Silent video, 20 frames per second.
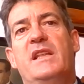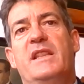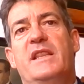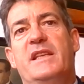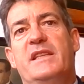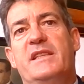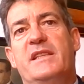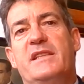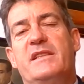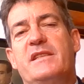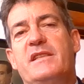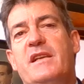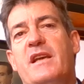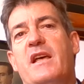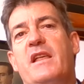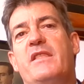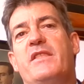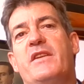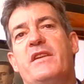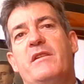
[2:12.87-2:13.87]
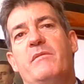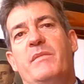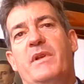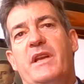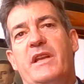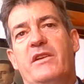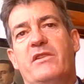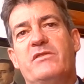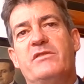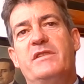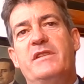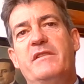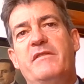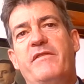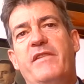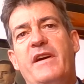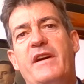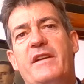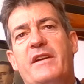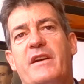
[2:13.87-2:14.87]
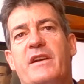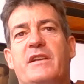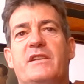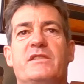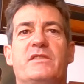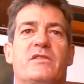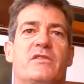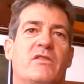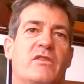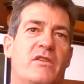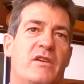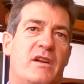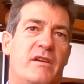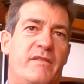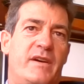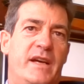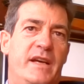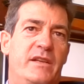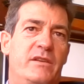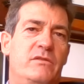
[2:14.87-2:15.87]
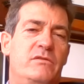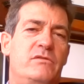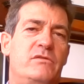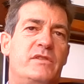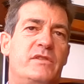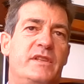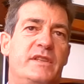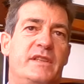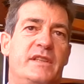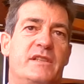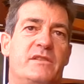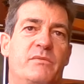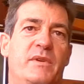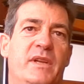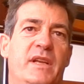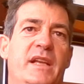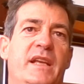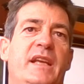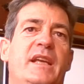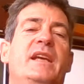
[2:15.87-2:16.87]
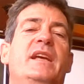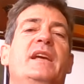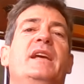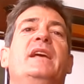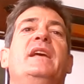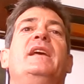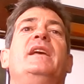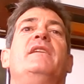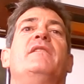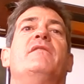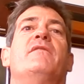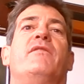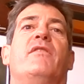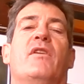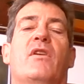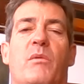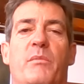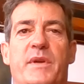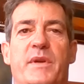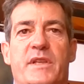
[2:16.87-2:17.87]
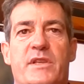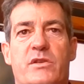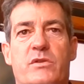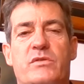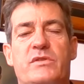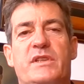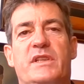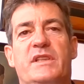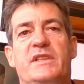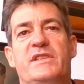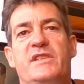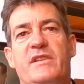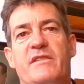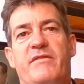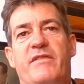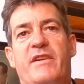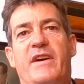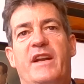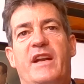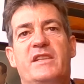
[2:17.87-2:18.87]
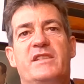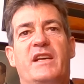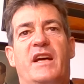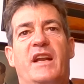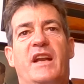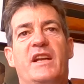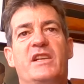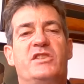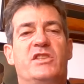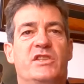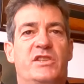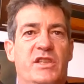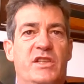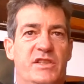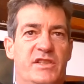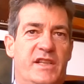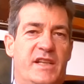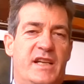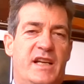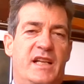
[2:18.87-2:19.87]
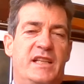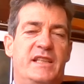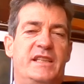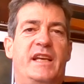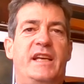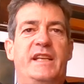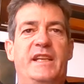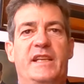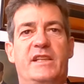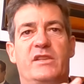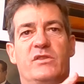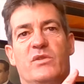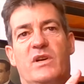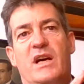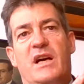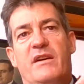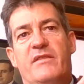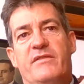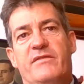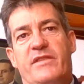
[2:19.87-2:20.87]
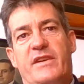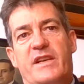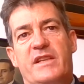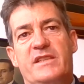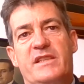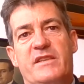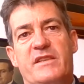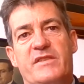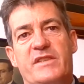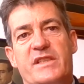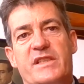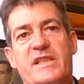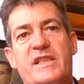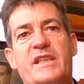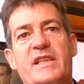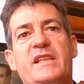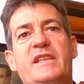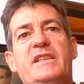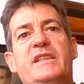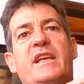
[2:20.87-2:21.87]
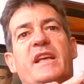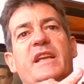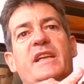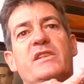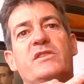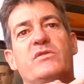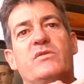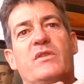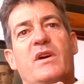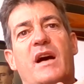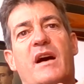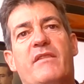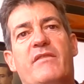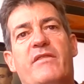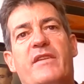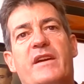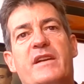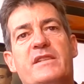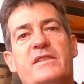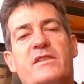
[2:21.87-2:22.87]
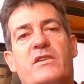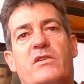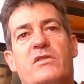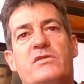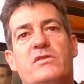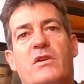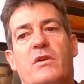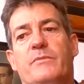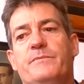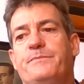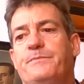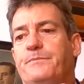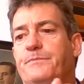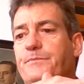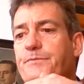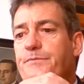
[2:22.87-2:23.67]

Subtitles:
This is 3 million seafarers. Coronavirus, it is really informing you that seafarers are strategical. They need to have first the vaccine. They need to have first also